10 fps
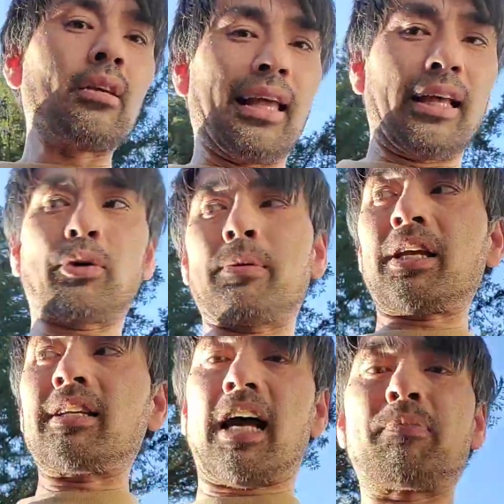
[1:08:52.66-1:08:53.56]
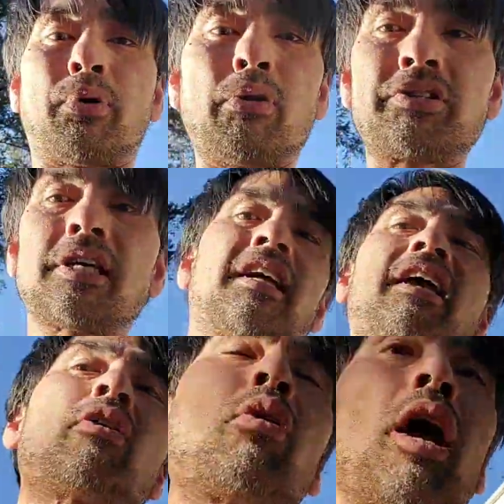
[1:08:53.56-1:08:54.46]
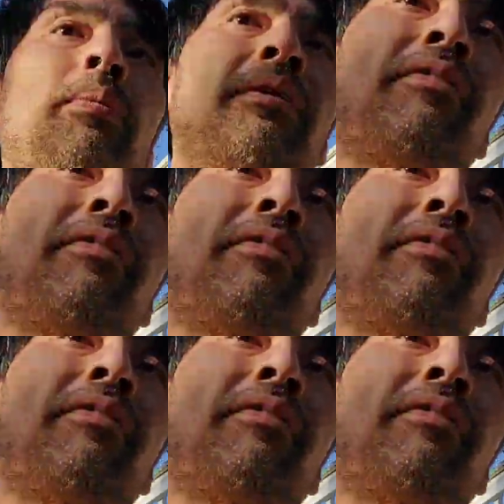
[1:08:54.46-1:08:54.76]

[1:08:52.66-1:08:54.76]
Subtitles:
That's what I'm saying is I process incredibly